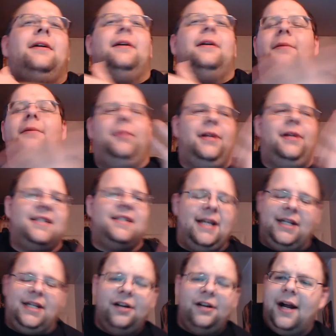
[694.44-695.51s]
but it's
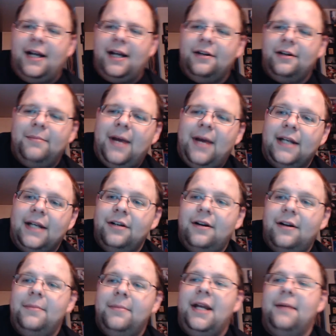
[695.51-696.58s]
like, you're out of your mind. You're
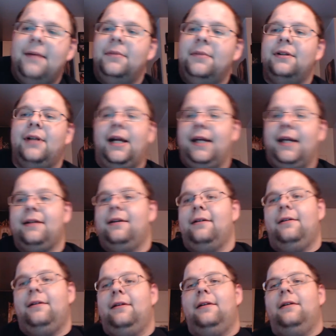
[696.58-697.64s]
Eminem. Like,
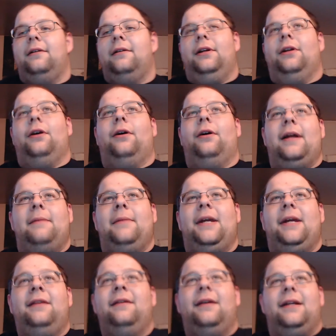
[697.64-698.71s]
you know what I
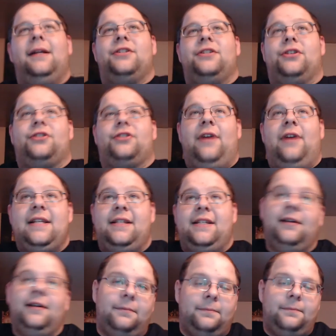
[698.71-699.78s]
mean? It's just
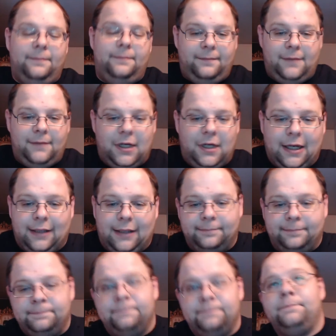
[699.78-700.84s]
crazy.
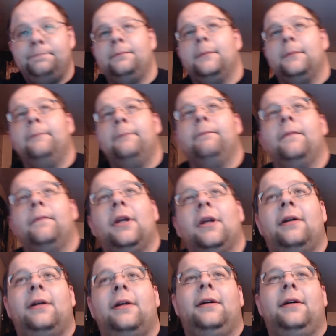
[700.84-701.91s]

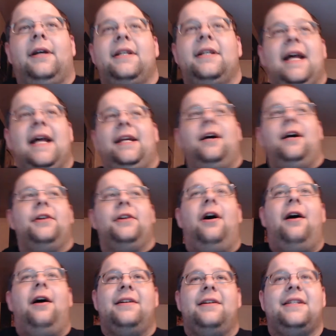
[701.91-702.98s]
Because any other
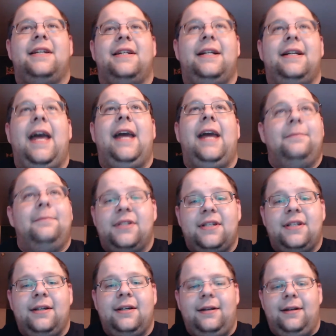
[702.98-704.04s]
artist he
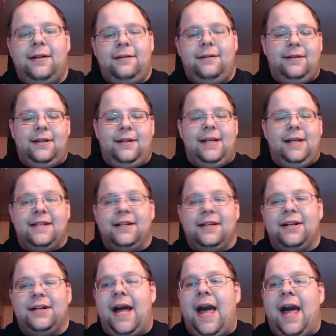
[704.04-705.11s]
names isn't
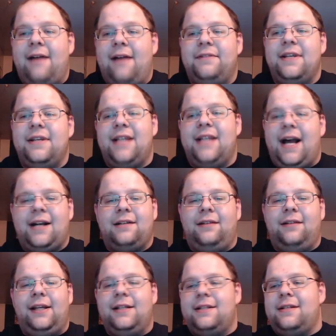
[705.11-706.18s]
going to have these
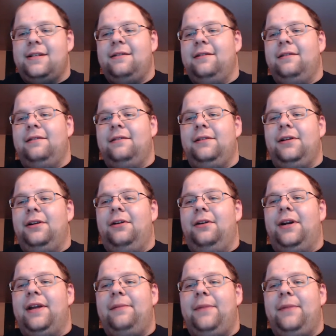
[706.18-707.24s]
accolades. You know what
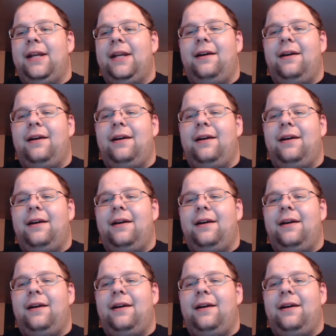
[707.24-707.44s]
I mean?